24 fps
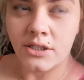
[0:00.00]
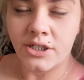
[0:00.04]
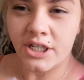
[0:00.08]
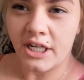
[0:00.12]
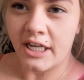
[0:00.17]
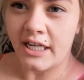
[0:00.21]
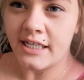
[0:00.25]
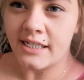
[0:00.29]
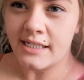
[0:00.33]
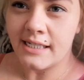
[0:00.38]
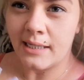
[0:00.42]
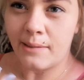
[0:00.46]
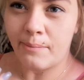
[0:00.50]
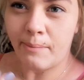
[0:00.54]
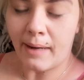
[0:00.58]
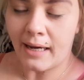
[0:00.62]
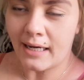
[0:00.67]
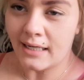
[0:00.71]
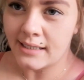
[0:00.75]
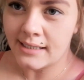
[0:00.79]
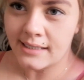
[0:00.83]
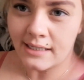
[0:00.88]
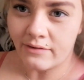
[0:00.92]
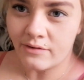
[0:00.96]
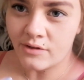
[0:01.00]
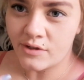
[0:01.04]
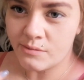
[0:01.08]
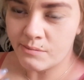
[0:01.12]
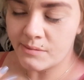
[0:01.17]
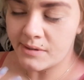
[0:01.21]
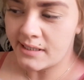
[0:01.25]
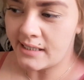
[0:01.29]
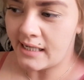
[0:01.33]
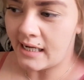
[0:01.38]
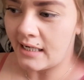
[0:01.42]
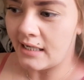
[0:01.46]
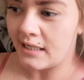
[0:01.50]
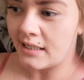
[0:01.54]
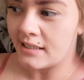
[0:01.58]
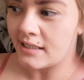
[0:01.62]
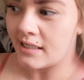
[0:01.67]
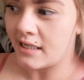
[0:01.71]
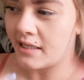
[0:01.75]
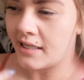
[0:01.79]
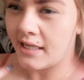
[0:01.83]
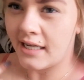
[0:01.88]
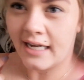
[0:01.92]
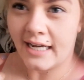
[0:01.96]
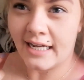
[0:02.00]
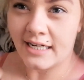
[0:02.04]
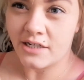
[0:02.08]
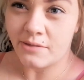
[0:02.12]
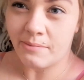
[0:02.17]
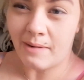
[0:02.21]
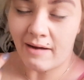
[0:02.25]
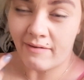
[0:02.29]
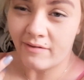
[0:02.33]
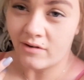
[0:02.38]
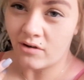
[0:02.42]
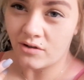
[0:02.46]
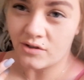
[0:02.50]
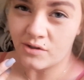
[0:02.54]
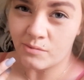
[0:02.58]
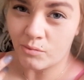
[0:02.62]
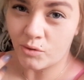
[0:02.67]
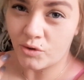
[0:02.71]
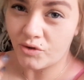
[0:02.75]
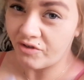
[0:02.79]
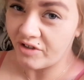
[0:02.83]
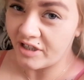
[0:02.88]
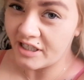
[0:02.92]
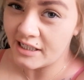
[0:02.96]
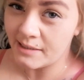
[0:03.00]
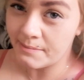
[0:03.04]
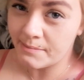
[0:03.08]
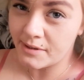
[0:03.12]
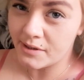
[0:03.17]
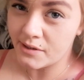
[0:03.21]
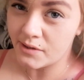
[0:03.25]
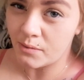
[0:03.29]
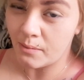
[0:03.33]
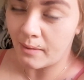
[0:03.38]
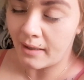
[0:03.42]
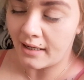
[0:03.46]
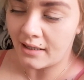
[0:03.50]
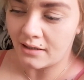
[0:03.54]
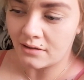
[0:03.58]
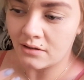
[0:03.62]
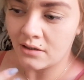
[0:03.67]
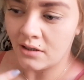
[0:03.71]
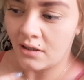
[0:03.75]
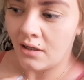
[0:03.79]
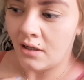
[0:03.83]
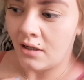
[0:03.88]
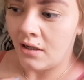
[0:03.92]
cheesy pasta and some salad, and I think I ended up having like some crisps as well,